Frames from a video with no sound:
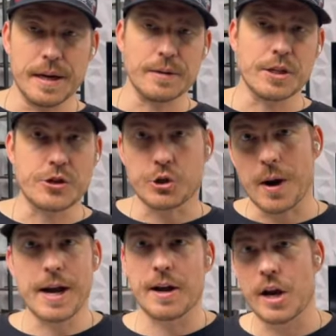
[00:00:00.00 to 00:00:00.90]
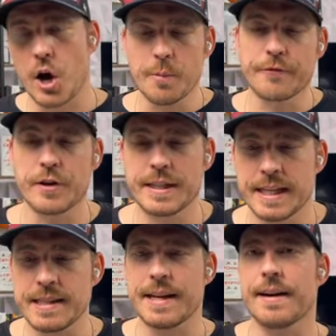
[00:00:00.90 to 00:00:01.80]
just trade on hope for it to
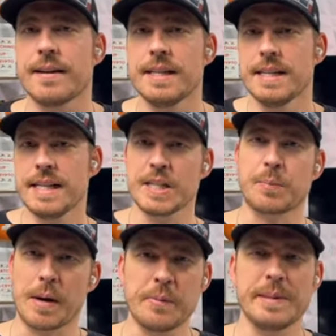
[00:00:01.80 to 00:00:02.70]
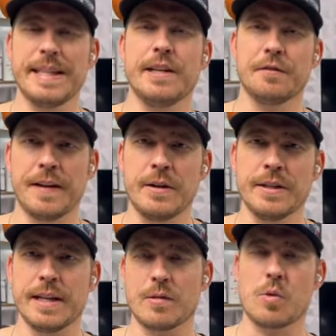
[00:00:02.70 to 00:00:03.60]
get there is probably
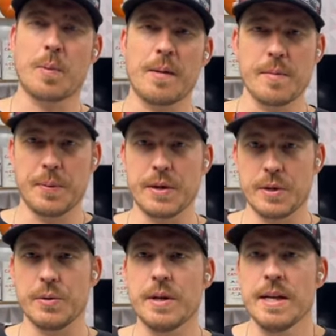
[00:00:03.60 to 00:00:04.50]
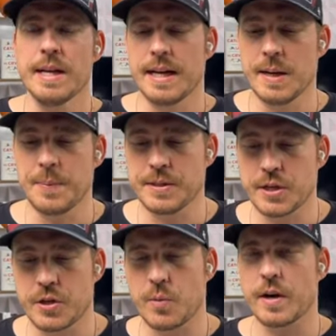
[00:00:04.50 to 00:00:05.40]
ill-founded, and will probably put you in a
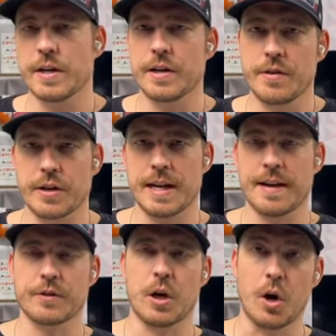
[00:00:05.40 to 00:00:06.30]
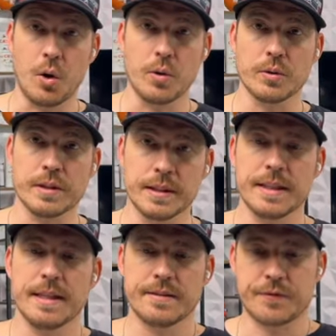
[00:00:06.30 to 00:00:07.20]
position where you're either going to have to hold.
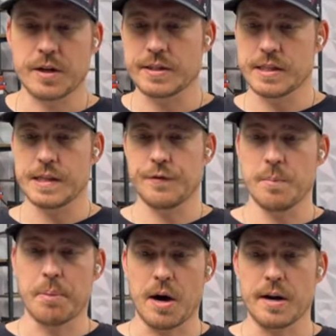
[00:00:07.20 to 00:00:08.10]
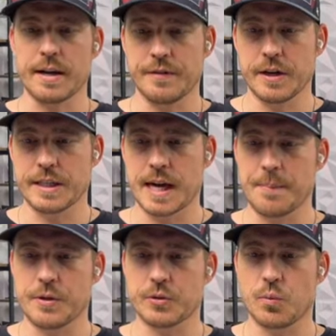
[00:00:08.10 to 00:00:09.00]
For instance, if you bought at the very top
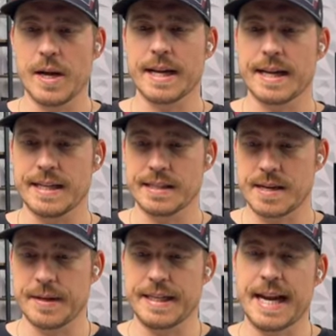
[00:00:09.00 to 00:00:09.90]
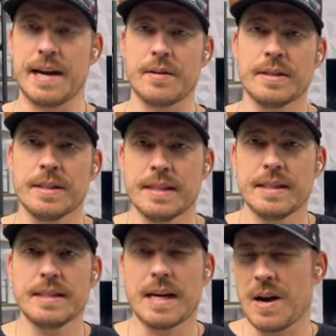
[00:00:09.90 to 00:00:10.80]
of this wick and it's coming down,
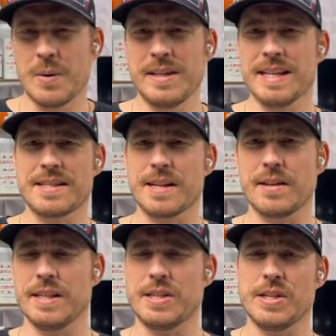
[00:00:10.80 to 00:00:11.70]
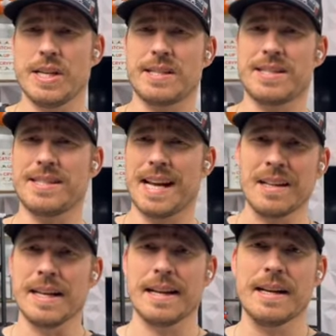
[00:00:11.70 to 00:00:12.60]
I wouldn't necessarily suggest
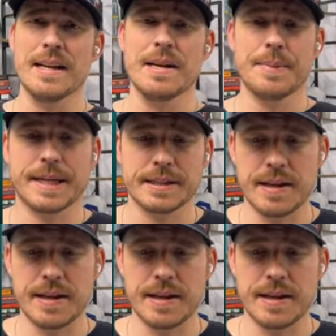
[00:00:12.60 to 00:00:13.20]
selling because of